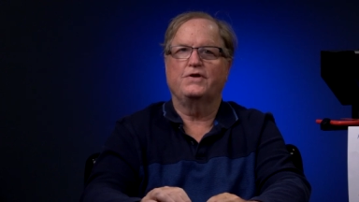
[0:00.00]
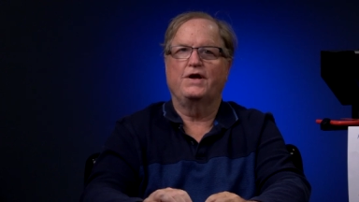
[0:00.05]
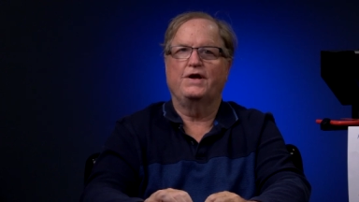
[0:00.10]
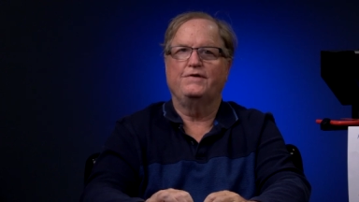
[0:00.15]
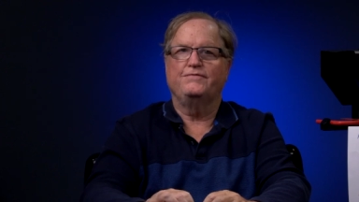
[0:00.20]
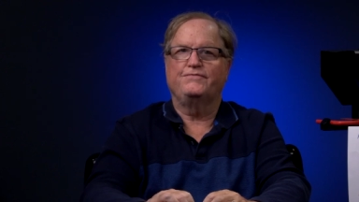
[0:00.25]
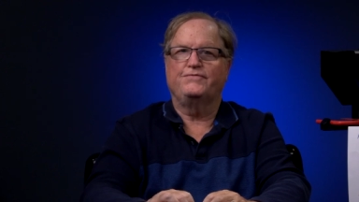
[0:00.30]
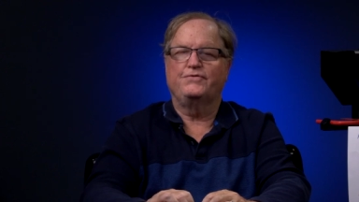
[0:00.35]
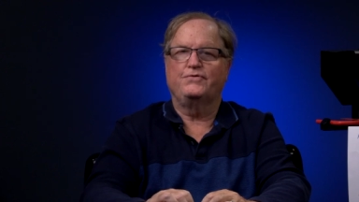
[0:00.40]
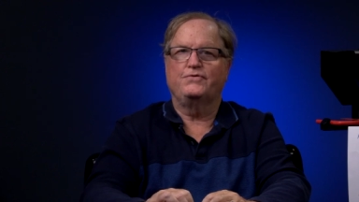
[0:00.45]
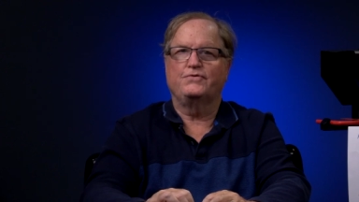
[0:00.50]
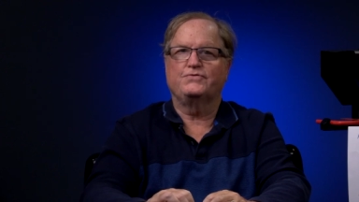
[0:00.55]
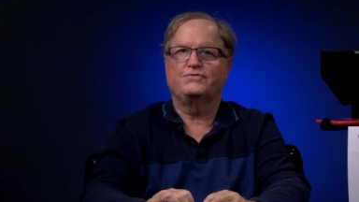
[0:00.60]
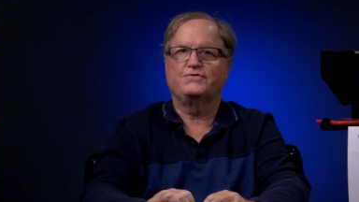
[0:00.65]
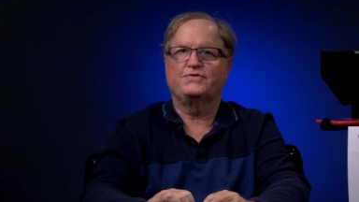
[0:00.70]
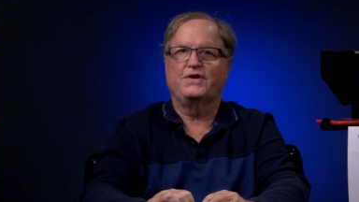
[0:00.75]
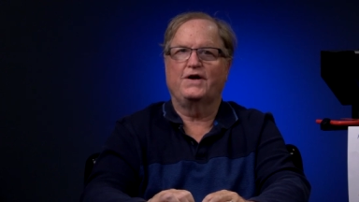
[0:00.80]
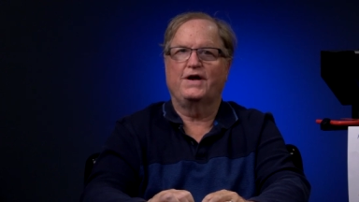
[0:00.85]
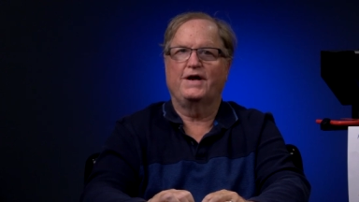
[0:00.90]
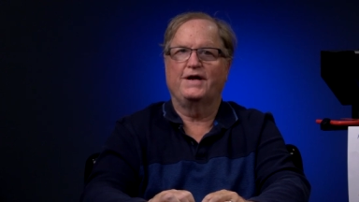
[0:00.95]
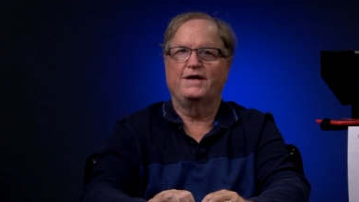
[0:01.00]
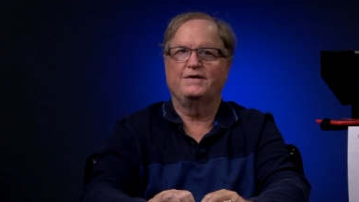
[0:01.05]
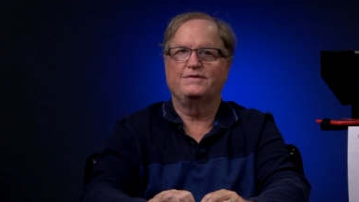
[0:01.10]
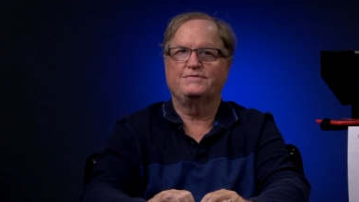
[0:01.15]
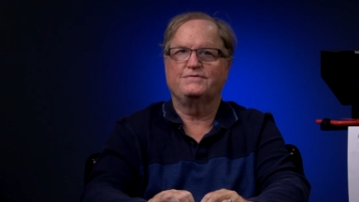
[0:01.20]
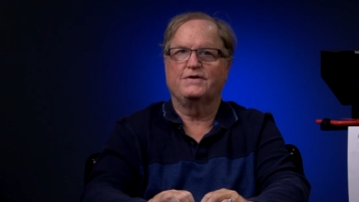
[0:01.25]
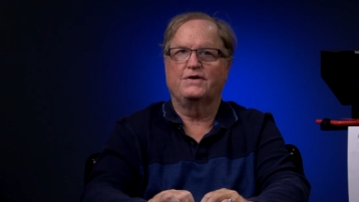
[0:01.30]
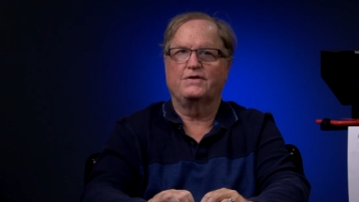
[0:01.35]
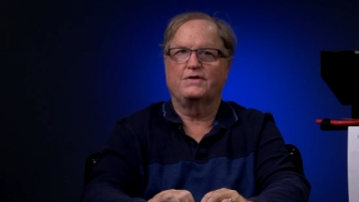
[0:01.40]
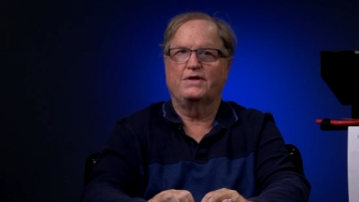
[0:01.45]
a full
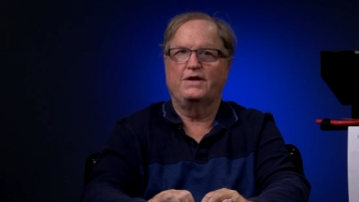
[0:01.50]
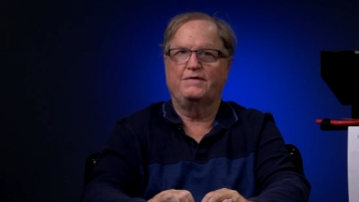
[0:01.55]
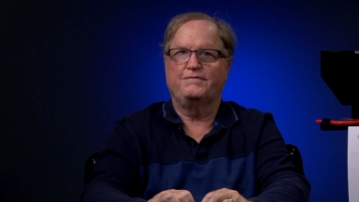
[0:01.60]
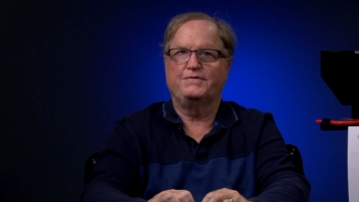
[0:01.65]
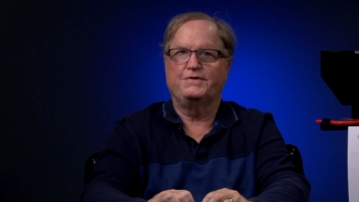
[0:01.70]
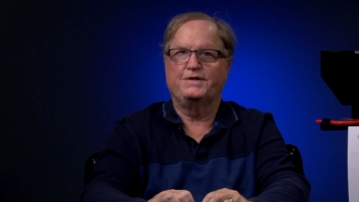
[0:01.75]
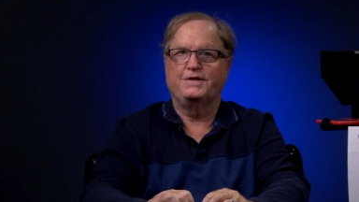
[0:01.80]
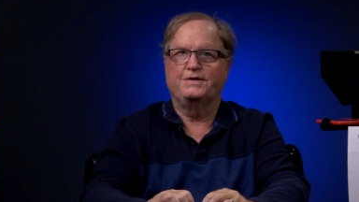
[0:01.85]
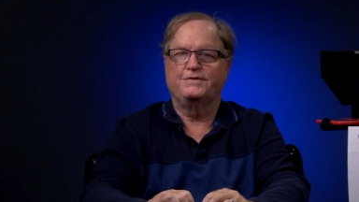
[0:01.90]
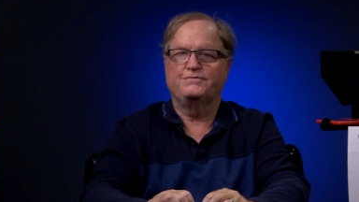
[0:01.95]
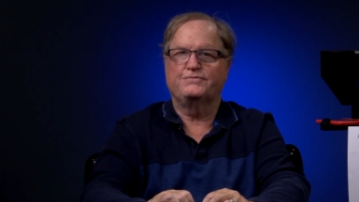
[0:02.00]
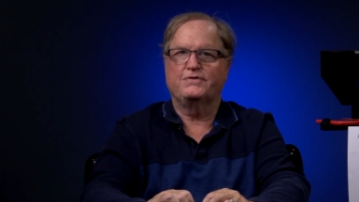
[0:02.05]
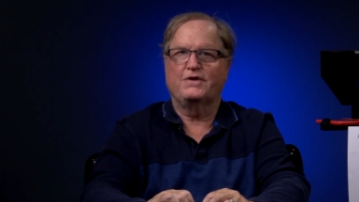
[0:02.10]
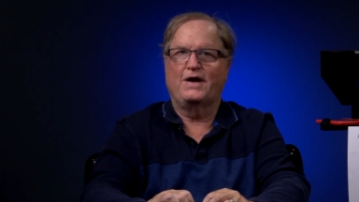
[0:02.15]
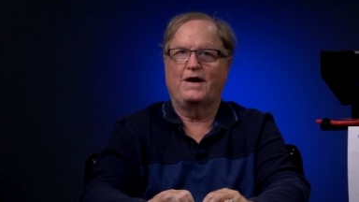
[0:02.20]
size 11 inch